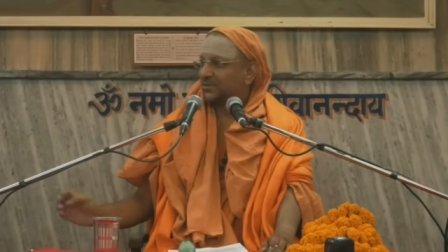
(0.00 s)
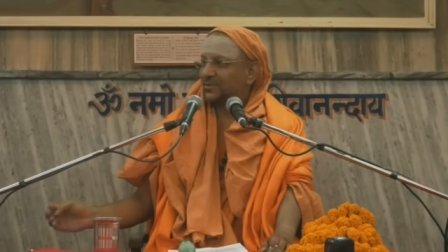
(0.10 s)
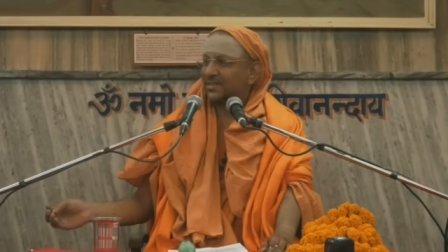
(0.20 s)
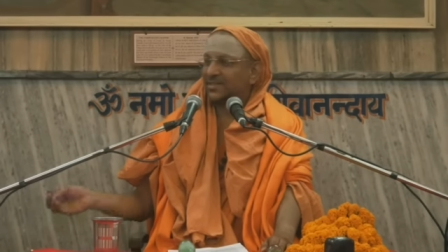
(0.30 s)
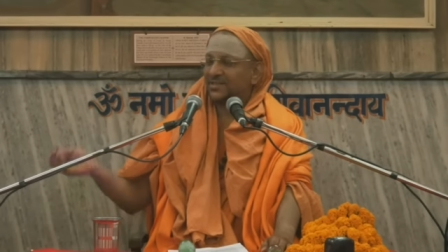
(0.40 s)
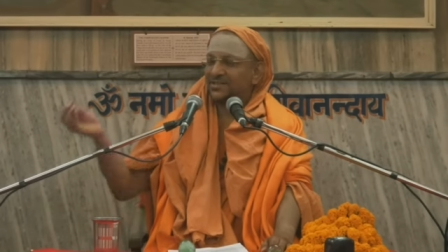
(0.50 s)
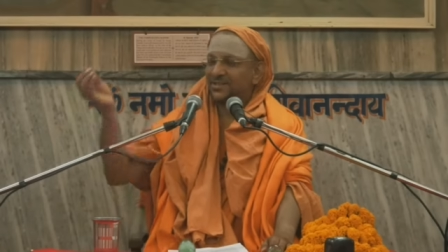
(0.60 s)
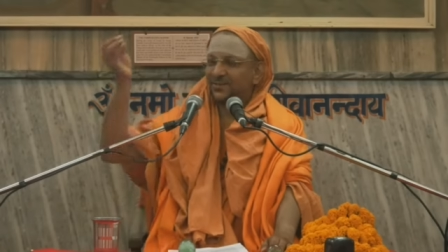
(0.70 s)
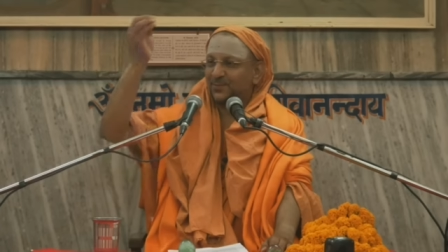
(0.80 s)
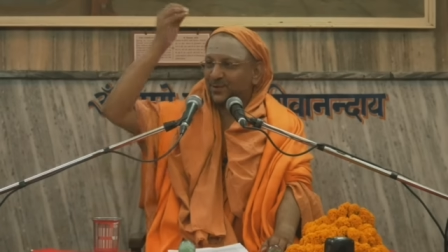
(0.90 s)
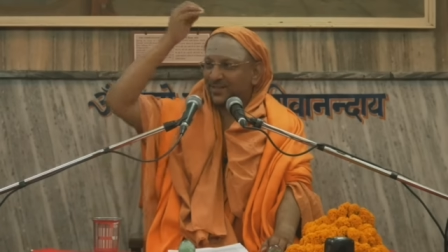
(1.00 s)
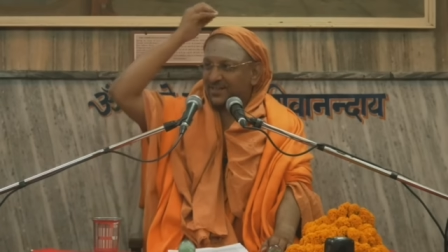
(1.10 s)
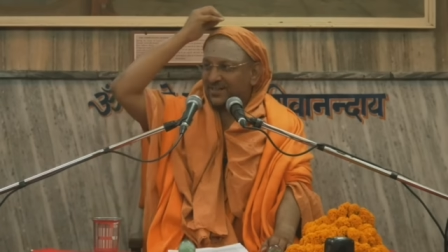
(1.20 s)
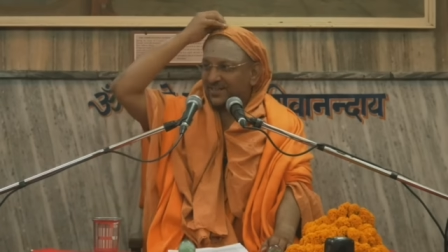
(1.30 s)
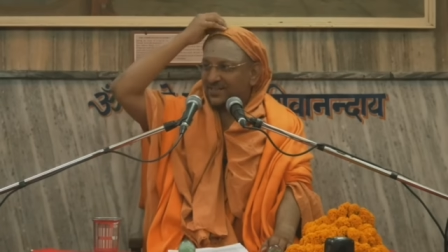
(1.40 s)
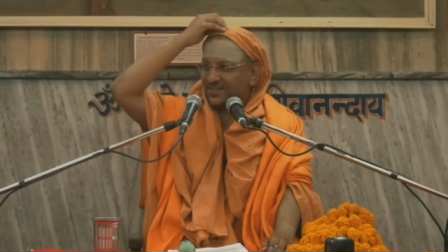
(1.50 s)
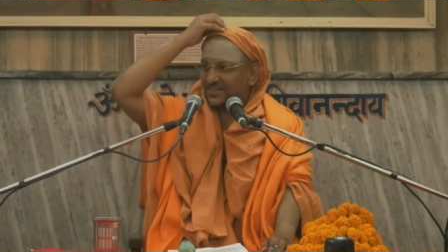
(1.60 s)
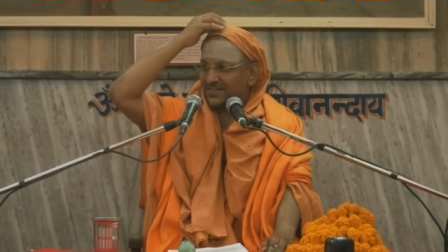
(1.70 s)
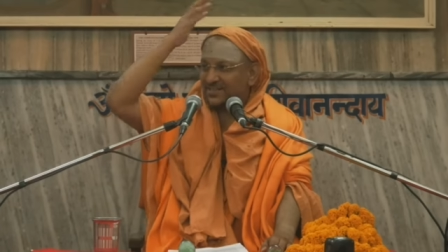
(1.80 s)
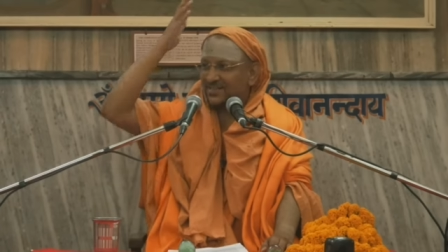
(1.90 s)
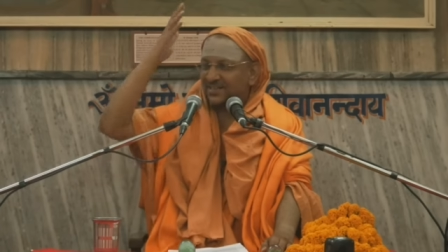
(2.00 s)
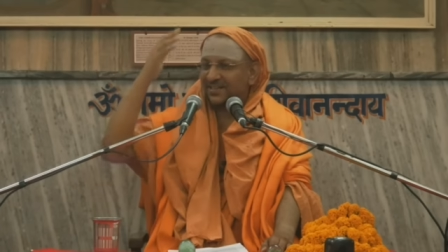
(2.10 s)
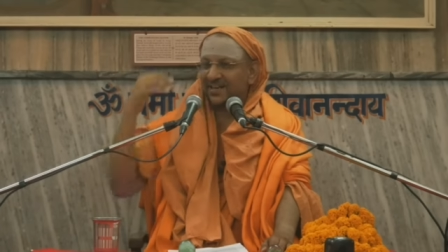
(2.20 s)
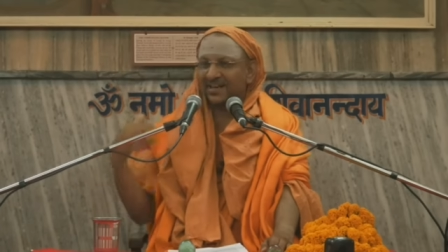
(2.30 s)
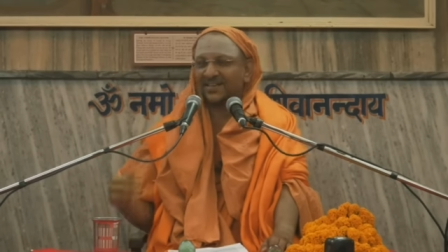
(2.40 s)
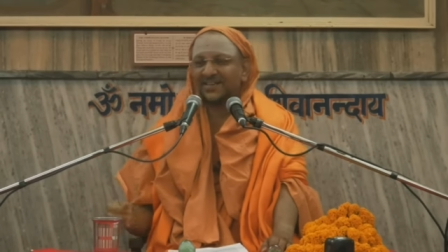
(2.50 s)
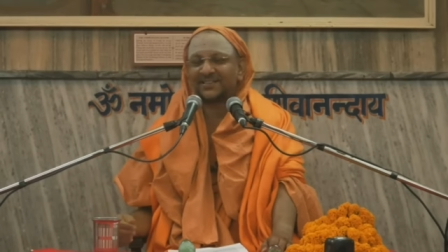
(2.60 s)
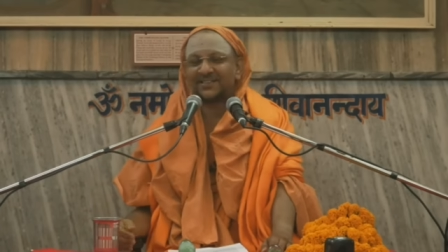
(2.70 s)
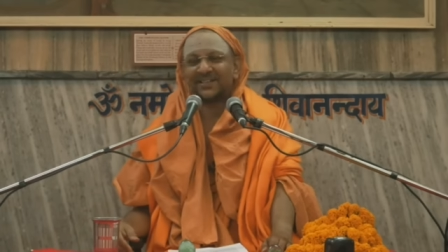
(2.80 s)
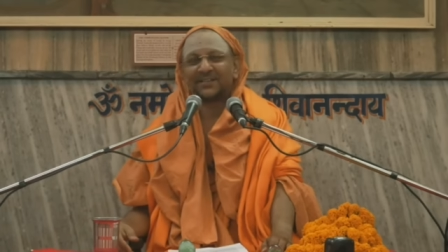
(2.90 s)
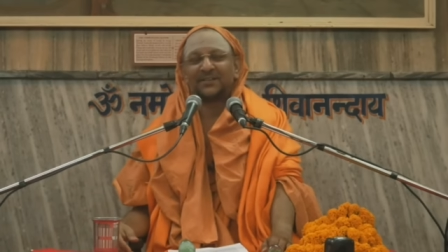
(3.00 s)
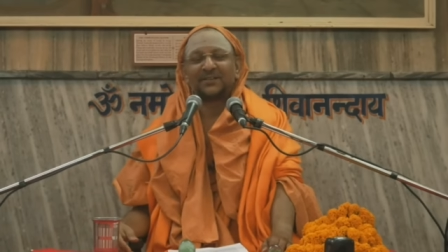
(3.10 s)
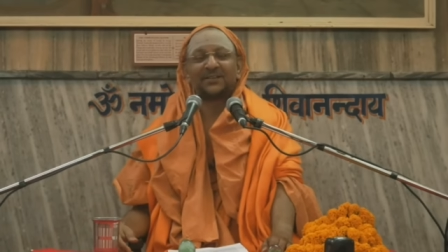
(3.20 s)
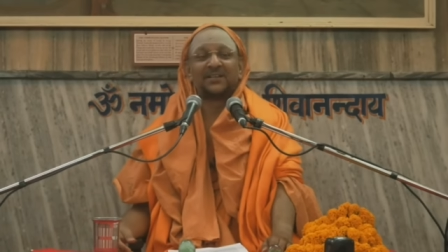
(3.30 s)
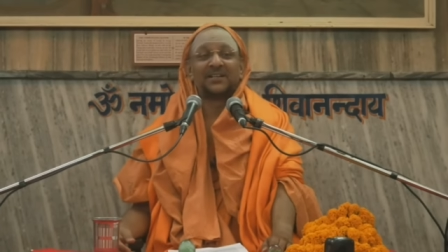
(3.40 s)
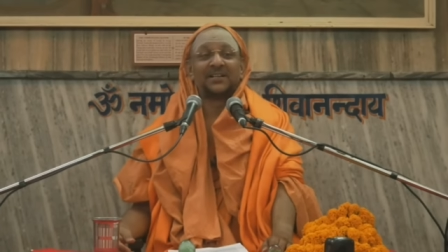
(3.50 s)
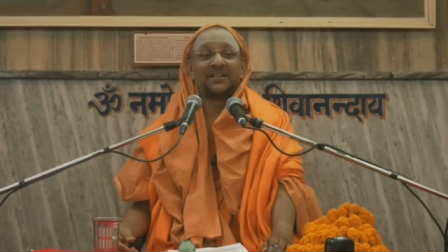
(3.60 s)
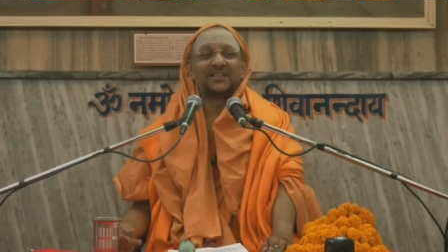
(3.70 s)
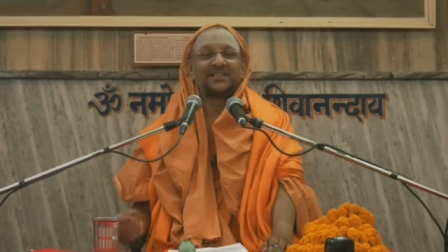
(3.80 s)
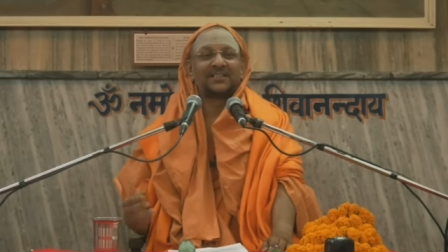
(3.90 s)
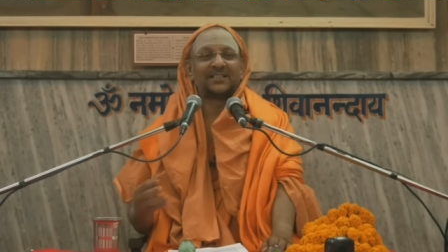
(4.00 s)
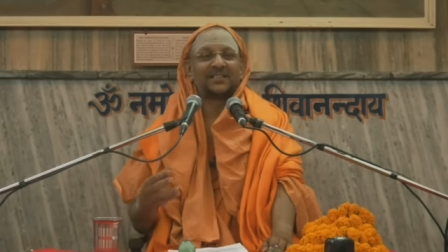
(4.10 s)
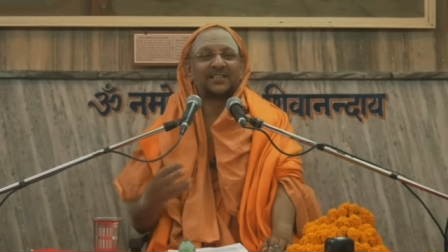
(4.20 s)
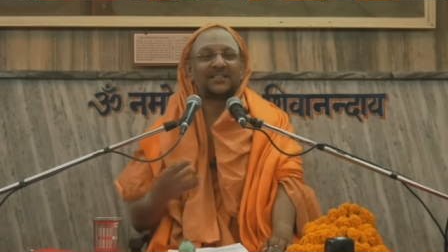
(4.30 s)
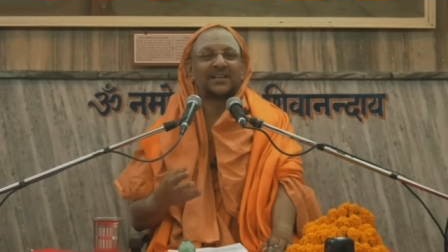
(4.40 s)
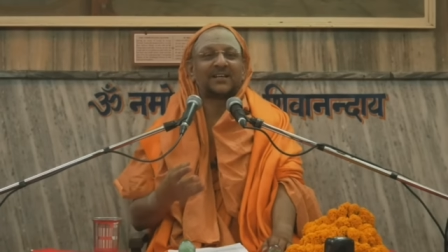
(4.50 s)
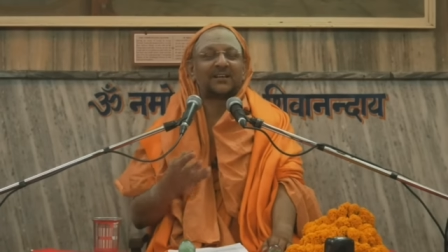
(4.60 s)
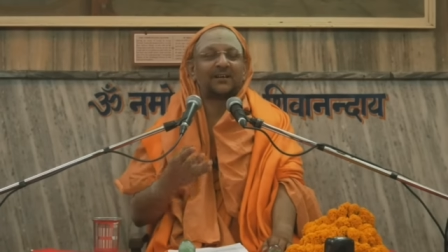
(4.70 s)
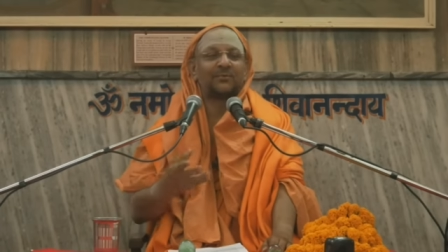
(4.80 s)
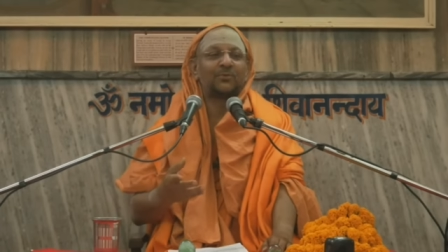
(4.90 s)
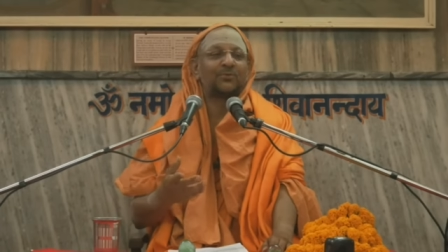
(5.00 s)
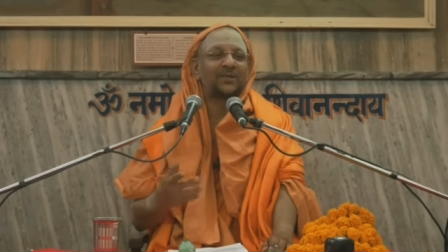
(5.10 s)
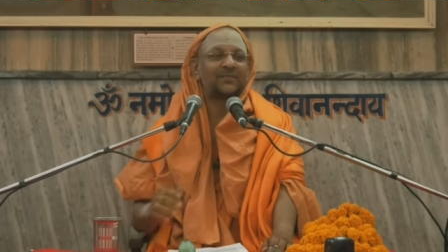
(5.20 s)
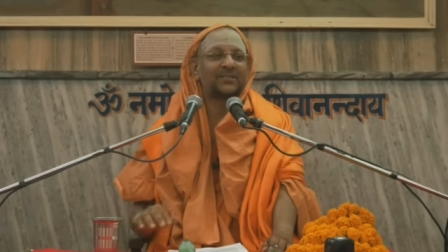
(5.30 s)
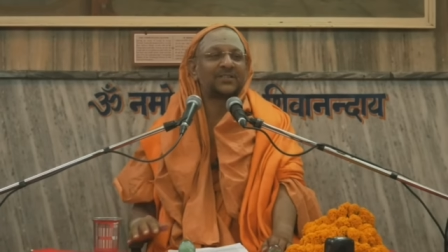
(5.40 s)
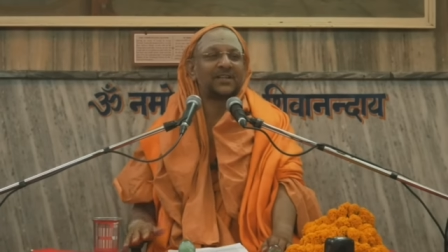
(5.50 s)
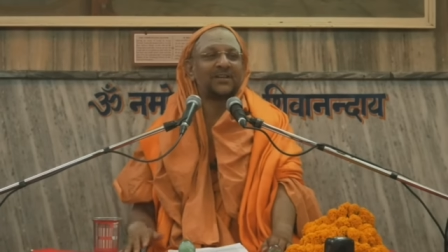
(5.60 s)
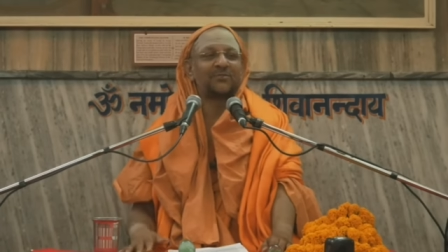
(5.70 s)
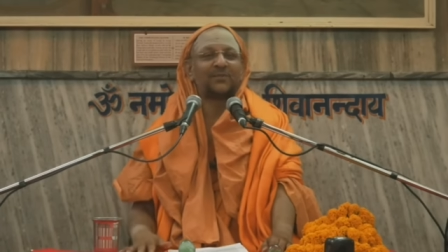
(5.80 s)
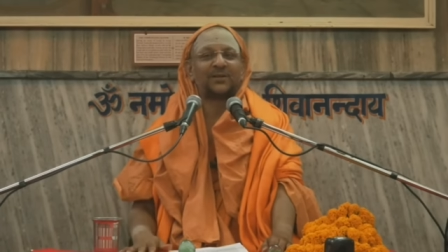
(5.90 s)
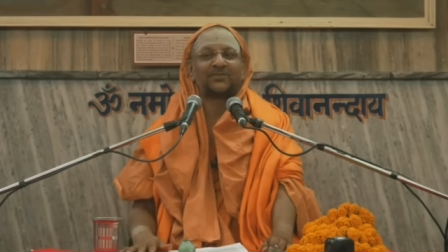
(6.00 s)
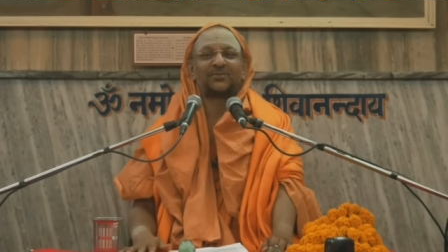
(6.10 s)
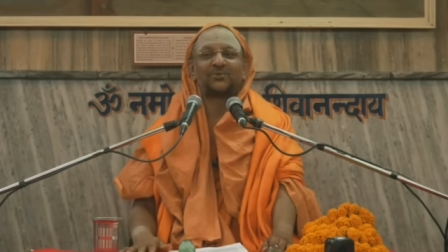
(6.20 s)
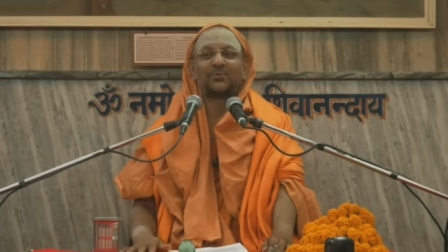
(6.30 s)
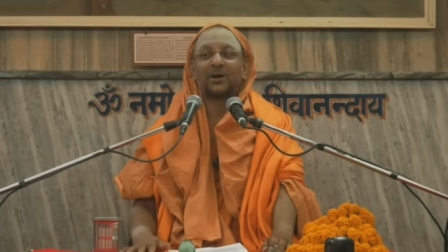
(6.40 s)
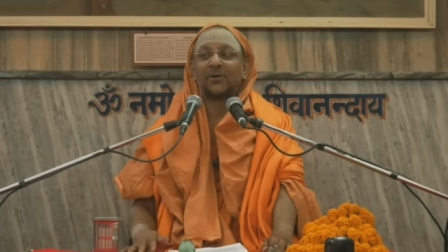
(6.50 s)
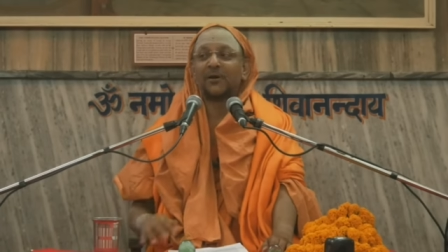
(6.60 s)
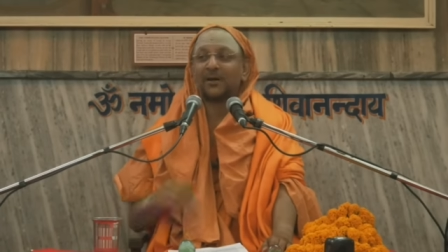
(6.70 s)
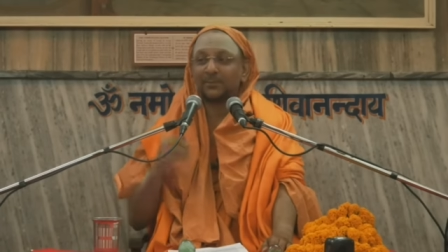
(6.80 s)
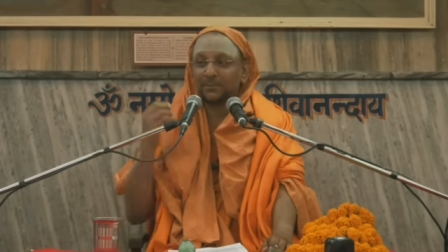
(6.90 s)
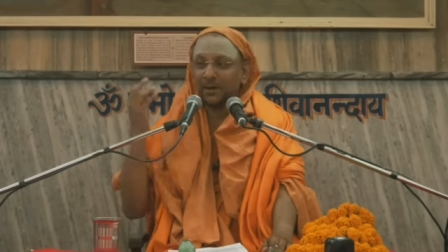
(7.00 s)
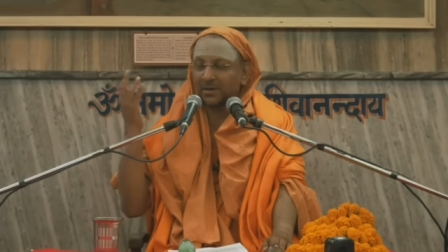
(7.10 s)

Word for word: took the dust and put it in his head and said, This is the sacred Bhumi which gave birth to Bhagavan